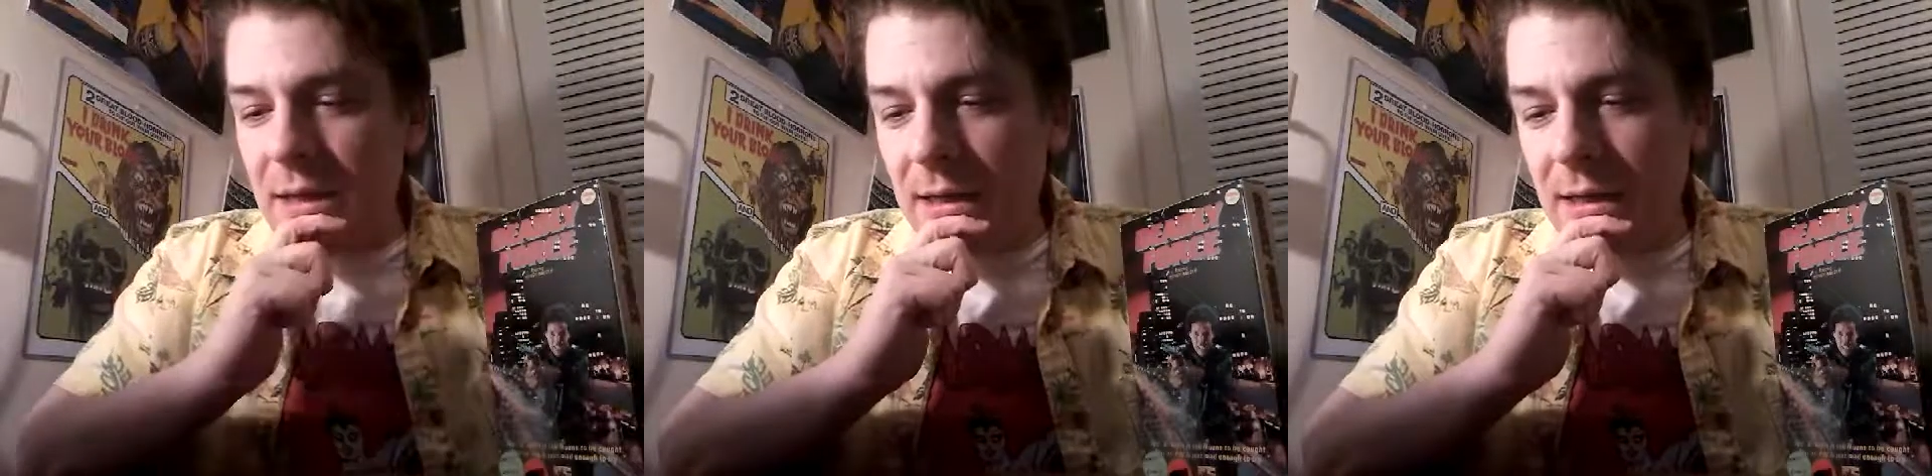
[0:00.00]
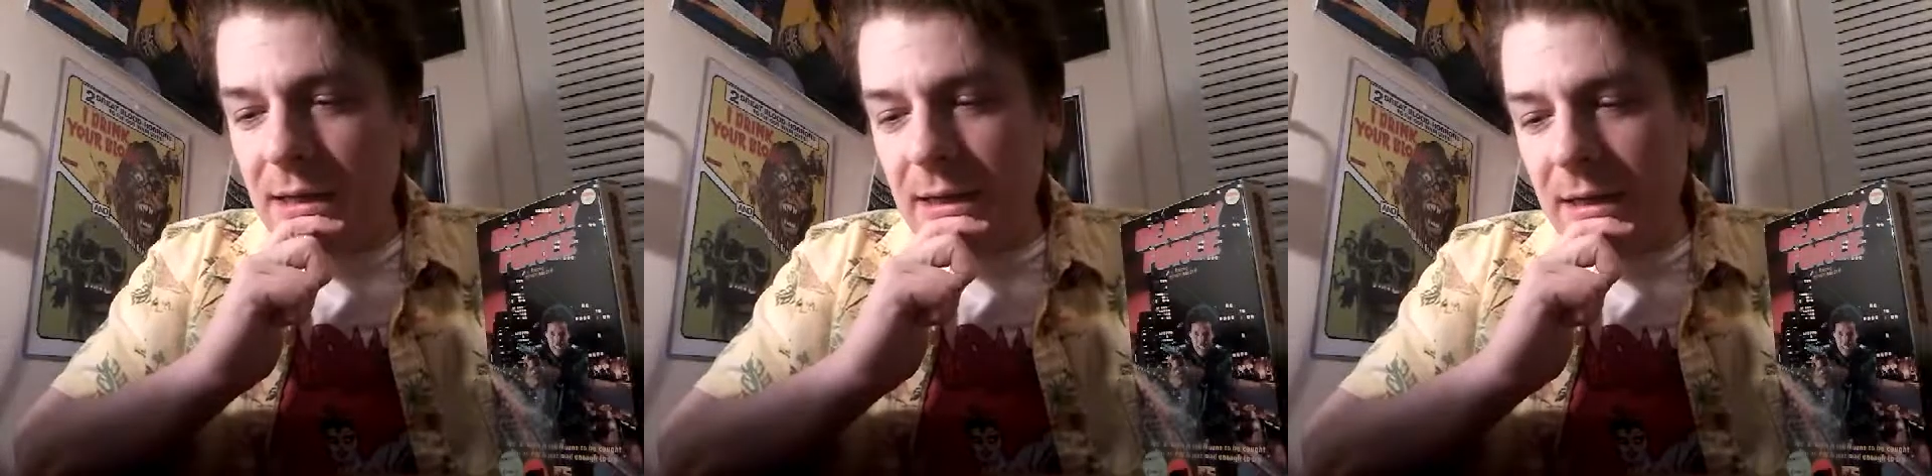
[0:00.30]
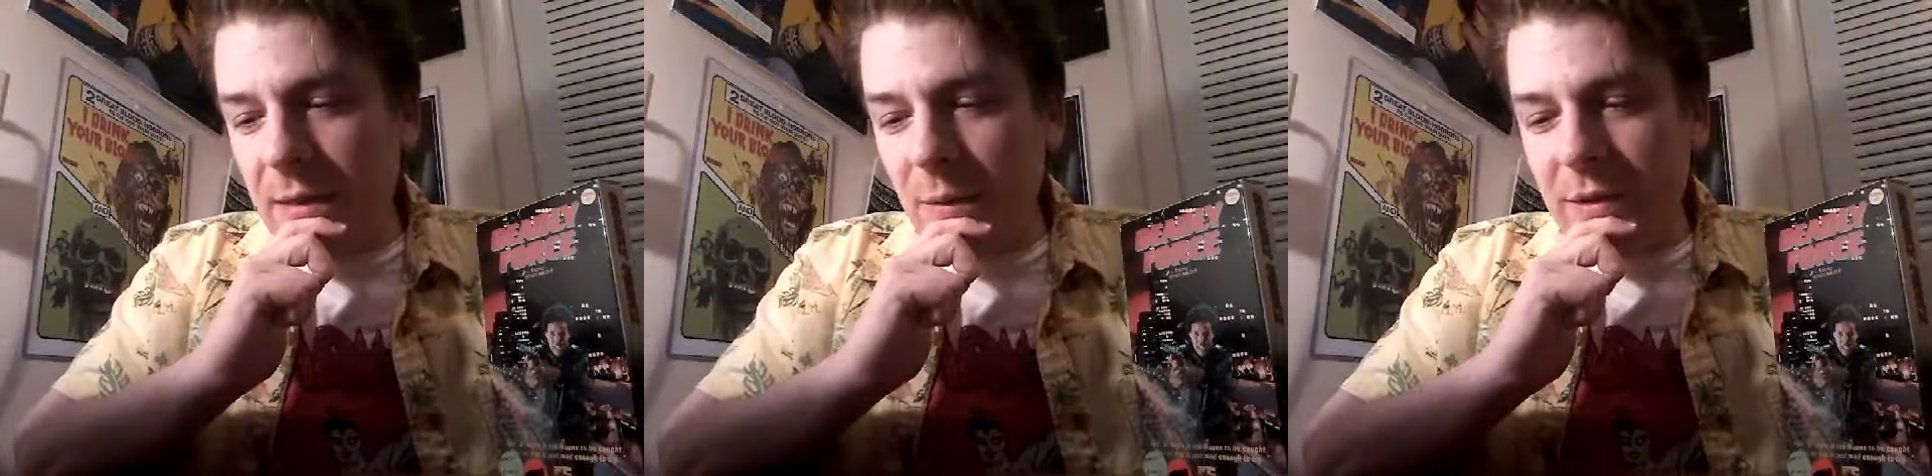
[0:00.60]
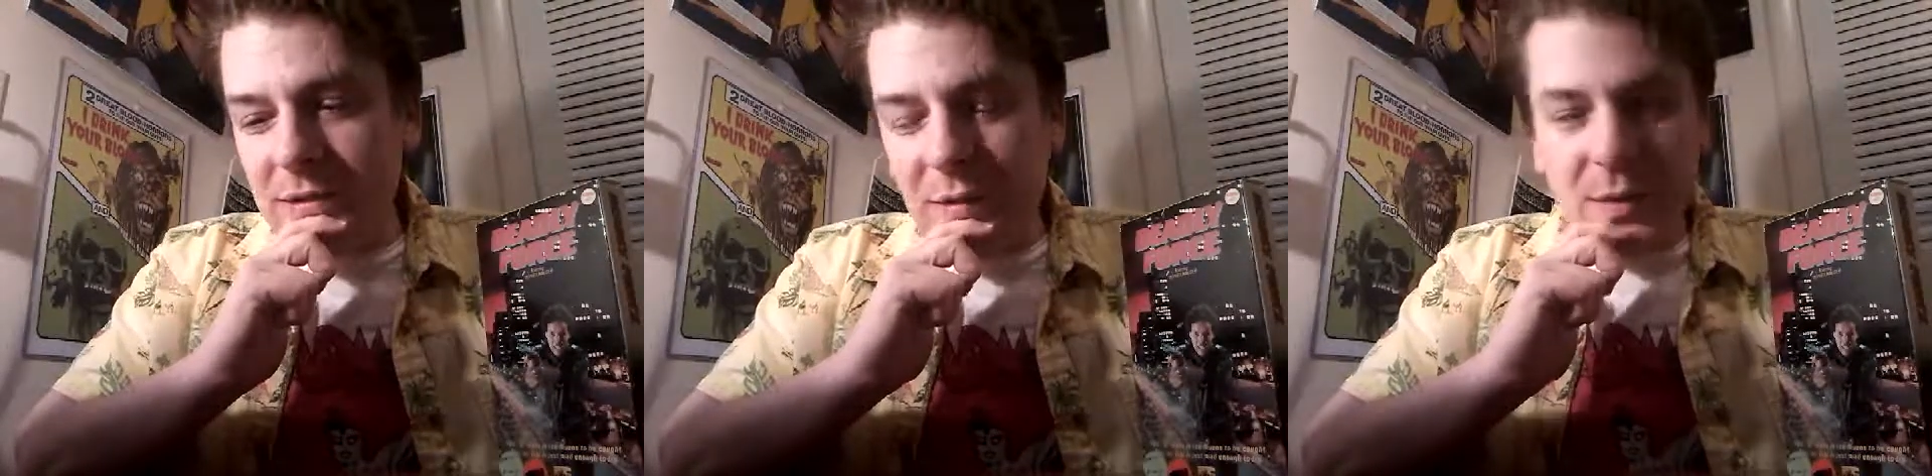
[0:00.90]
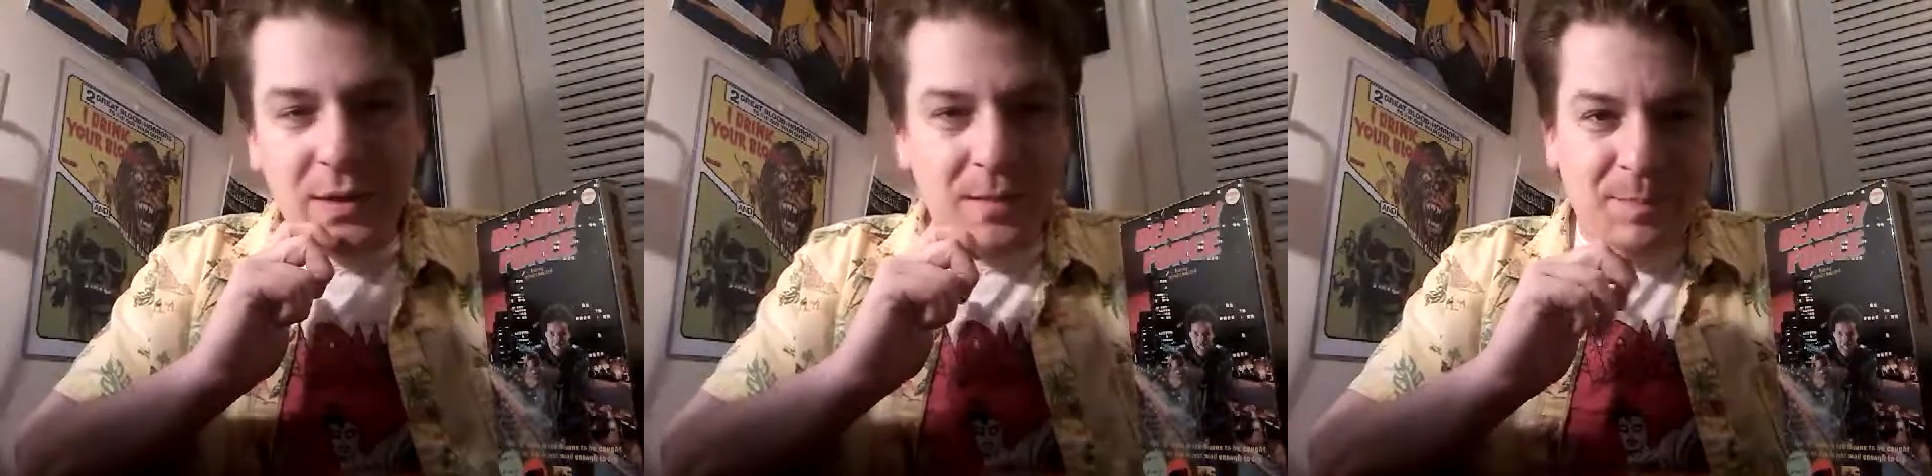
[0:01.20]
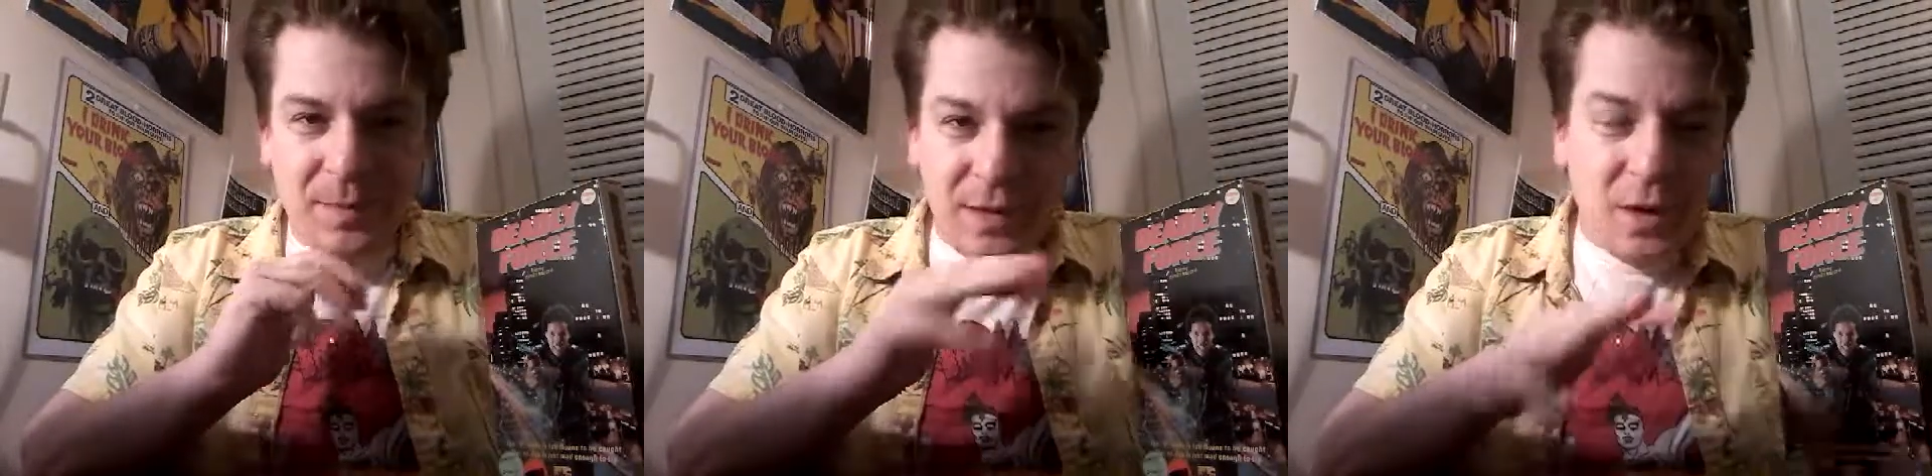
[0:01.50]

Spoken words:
Anyway, so he